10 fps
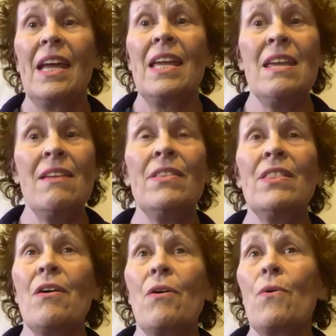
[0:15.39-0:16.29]
even
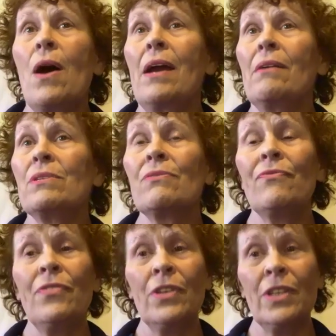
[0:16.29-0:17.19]
though I was
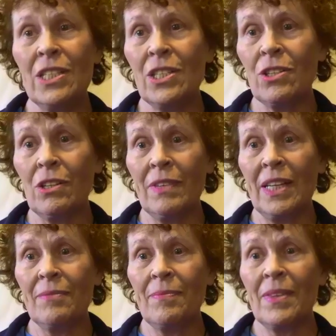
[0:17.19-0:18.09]
fully
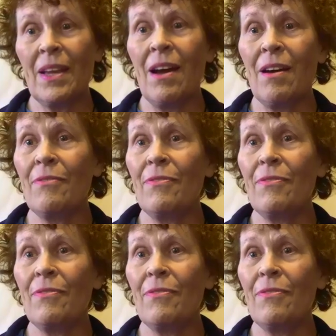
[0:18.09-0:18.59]
deserving of